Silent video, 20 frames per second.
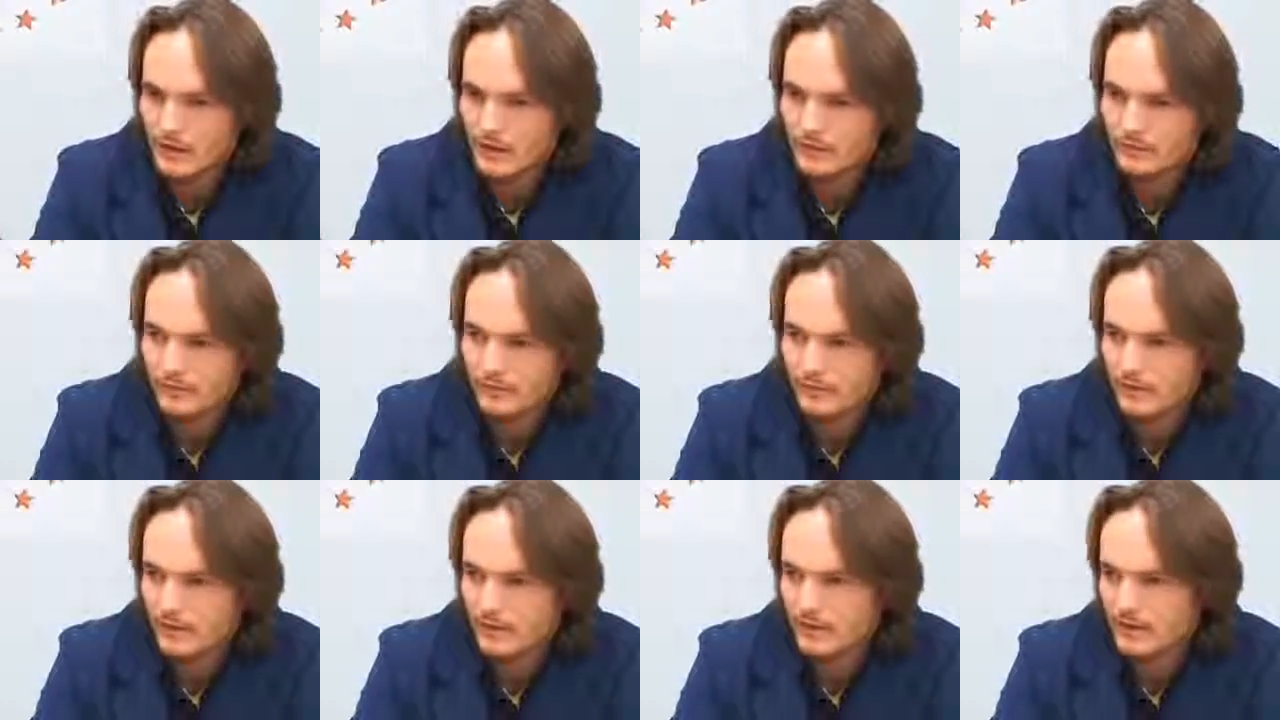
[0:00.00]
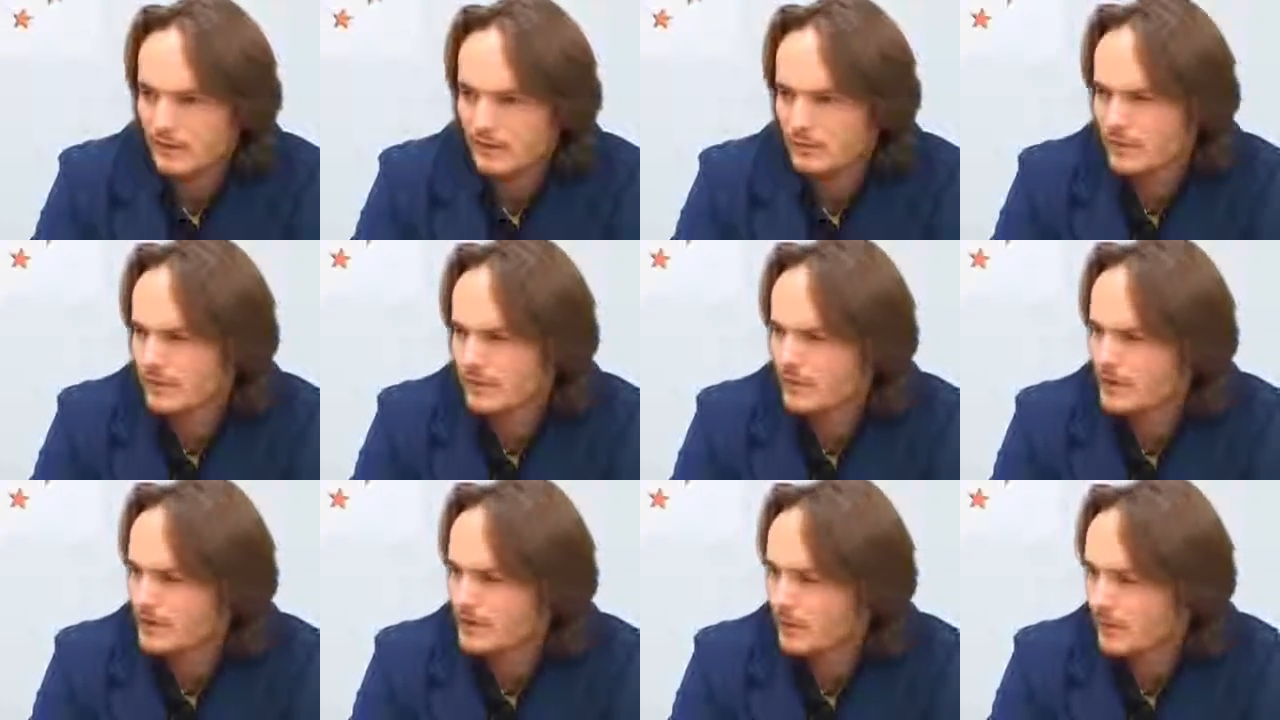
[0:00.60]
it was
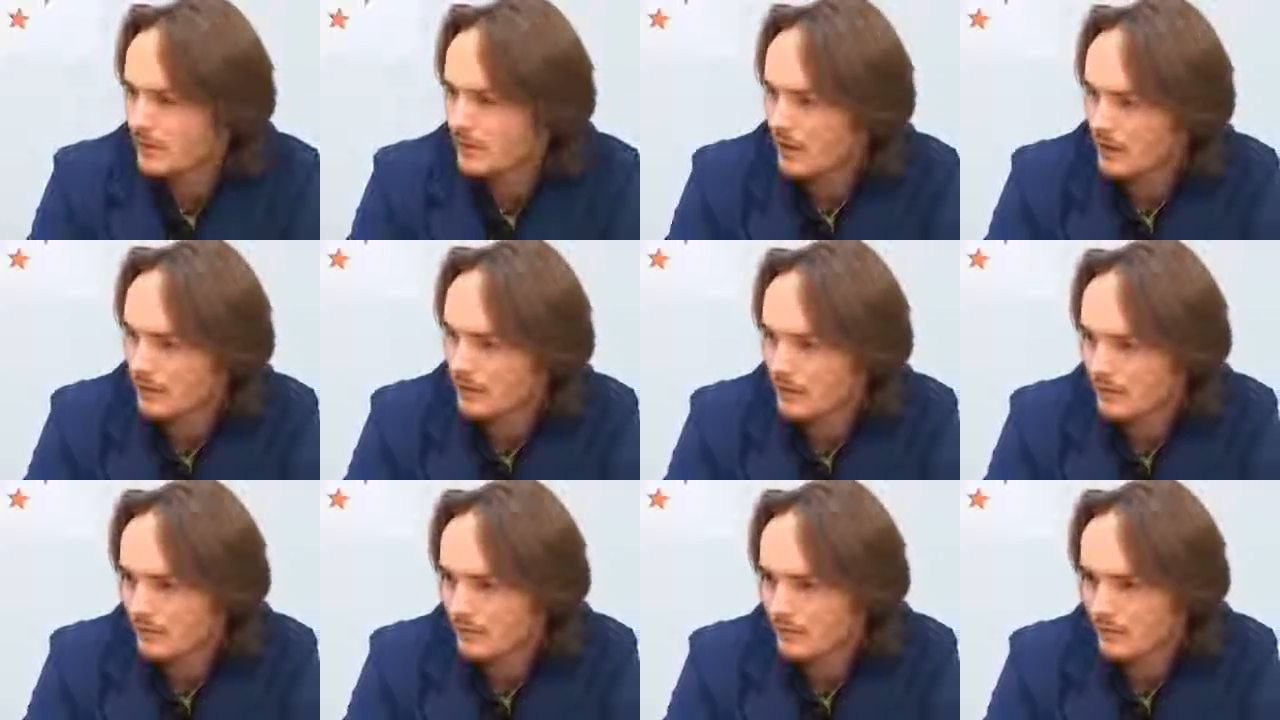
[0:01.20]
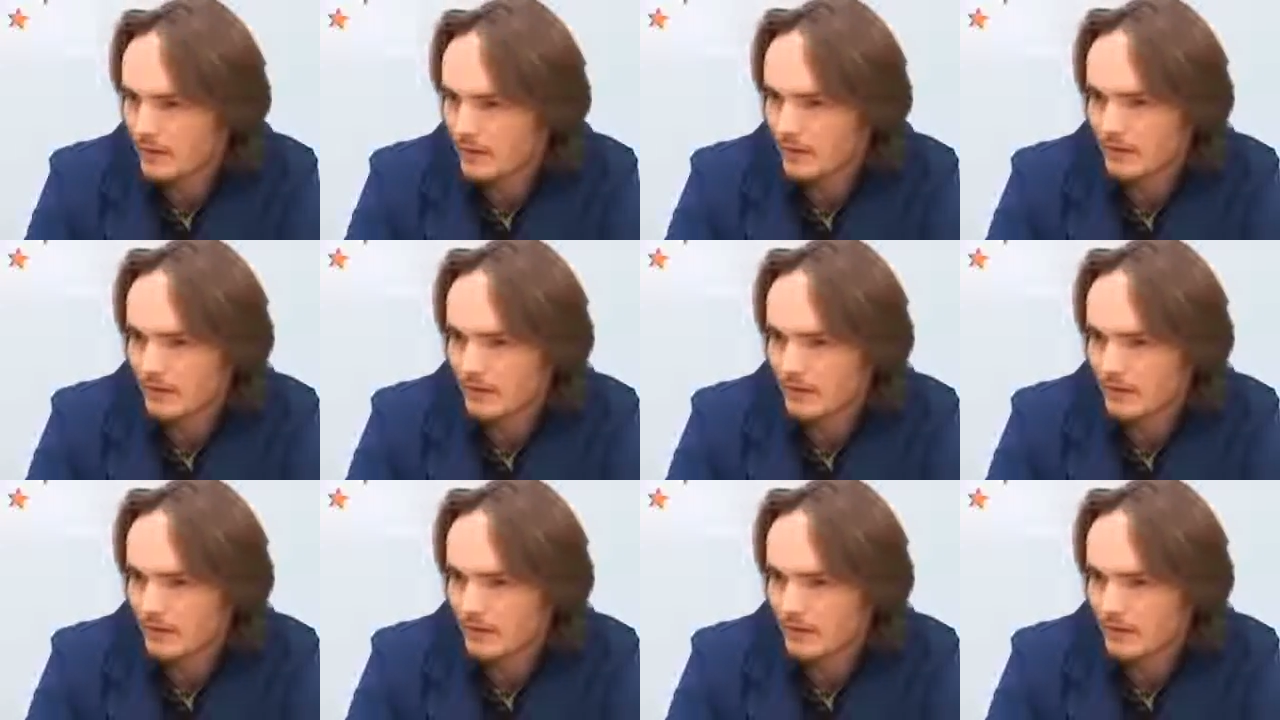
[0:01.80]
very subjective.